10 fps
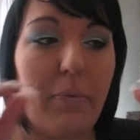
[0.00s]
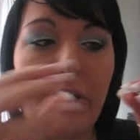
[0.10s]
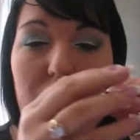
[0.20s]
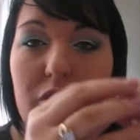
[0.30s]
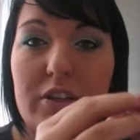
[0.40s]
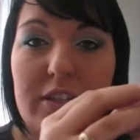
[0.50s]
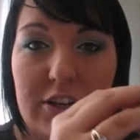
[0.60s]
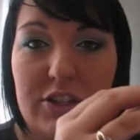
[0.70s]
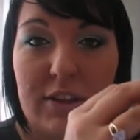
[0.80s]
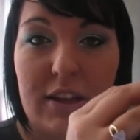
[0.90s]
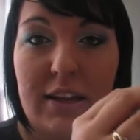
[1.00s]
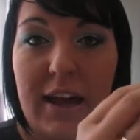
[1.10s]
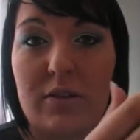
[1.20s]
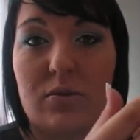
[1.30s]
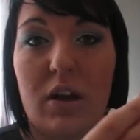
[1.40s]
If you go touching their
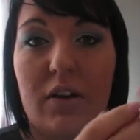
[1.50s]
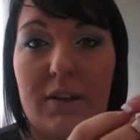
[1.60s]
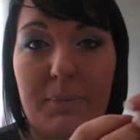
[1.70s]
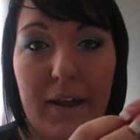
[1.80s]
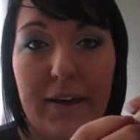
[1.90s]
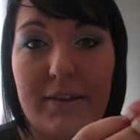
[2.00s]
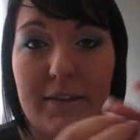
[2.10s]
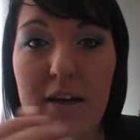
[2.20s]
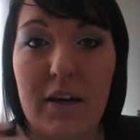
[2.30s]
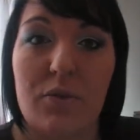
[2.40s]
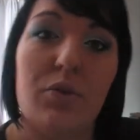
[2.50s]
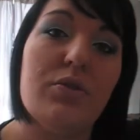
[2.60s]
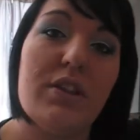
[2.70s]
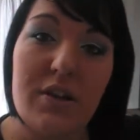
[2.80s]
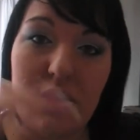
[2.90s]
nails all over the place,
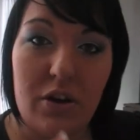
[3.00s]
you're then